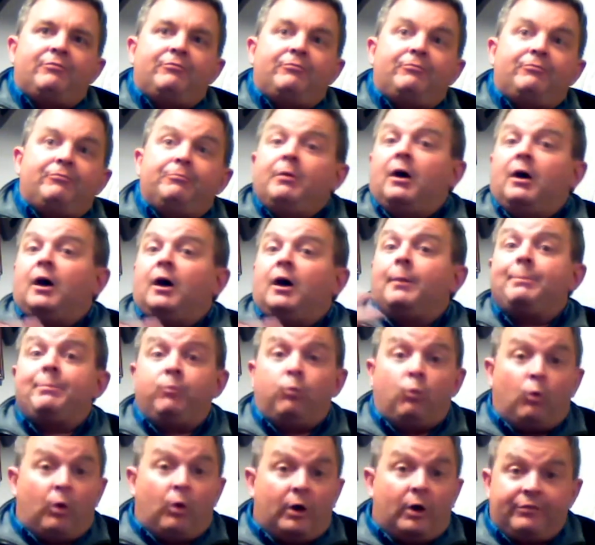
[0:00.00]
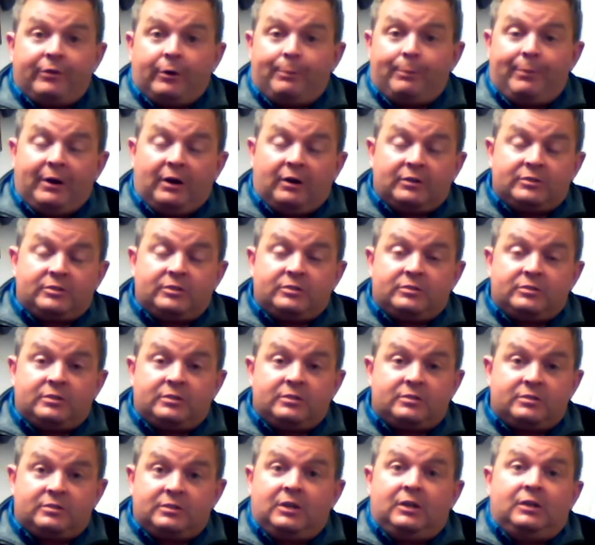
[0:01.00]
if one of their parents is
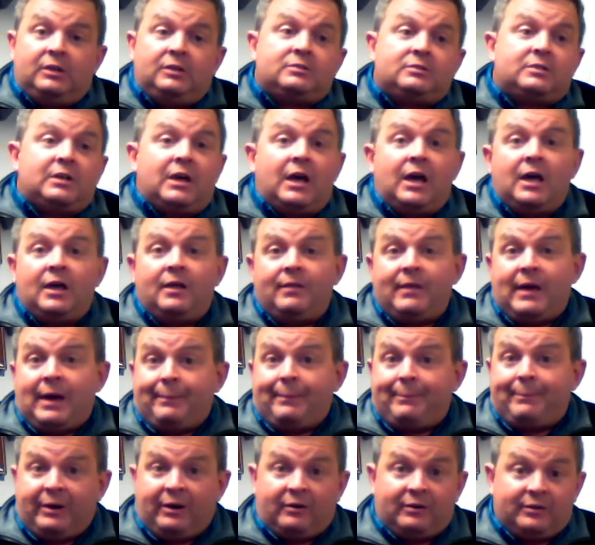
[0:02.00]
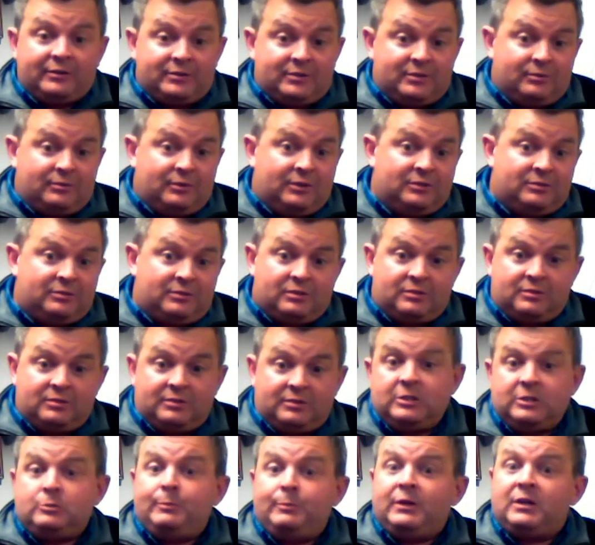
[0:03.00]
deceased and that parent is
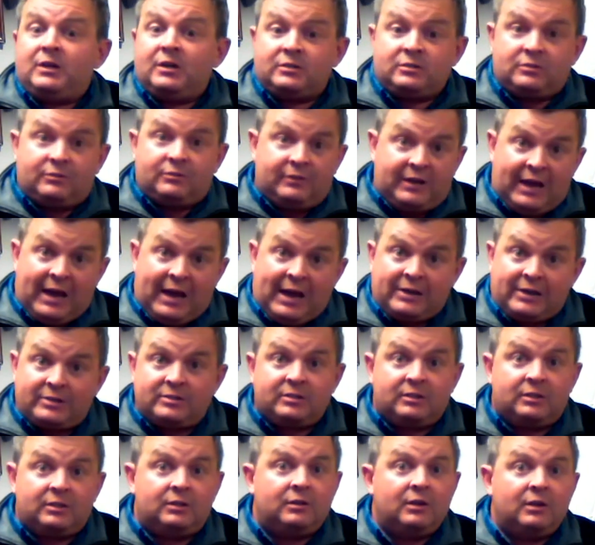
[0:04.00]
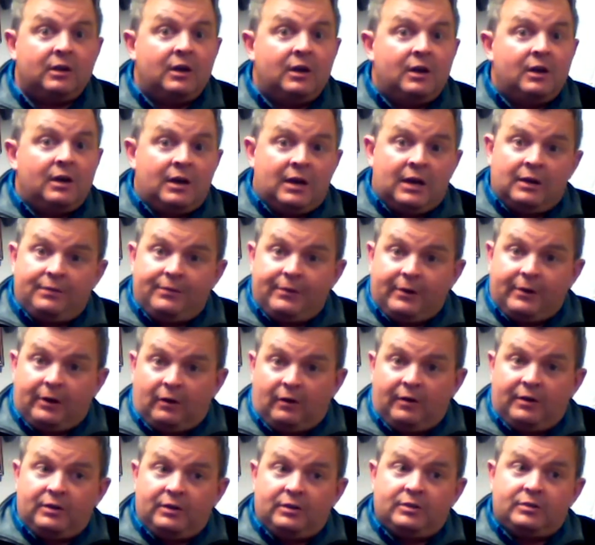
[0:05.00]
deceased because of an accident and
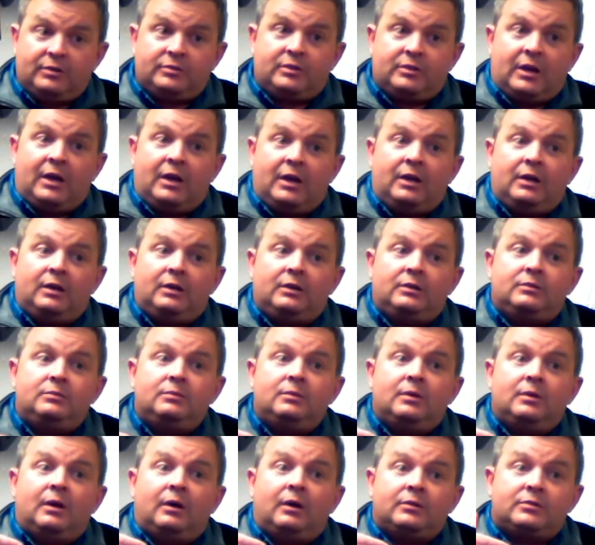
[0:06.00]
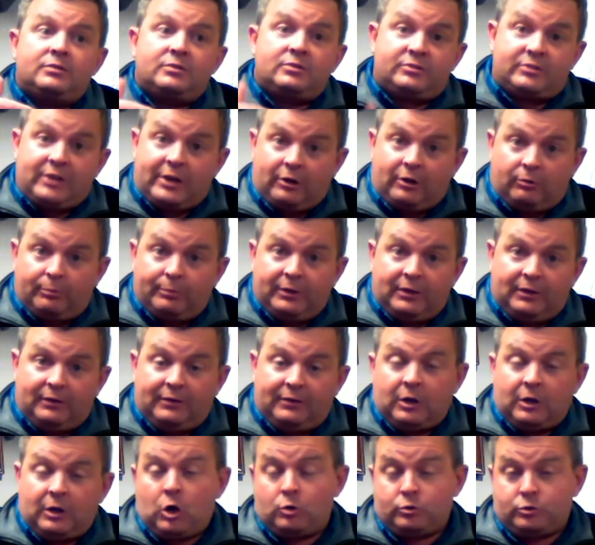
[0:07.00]
there is a
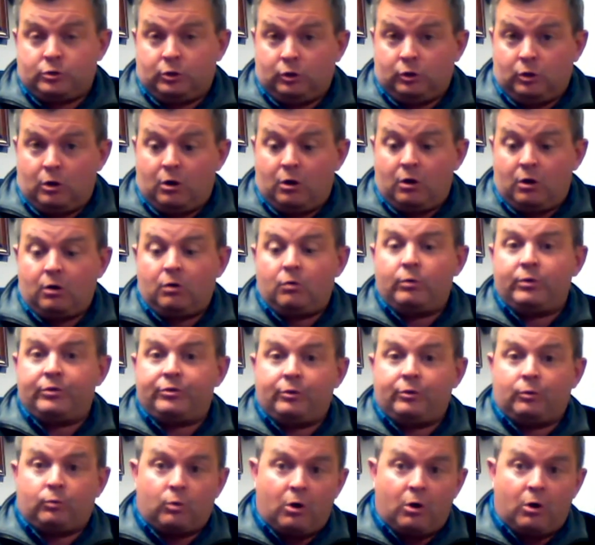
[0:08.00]
settlement that goes along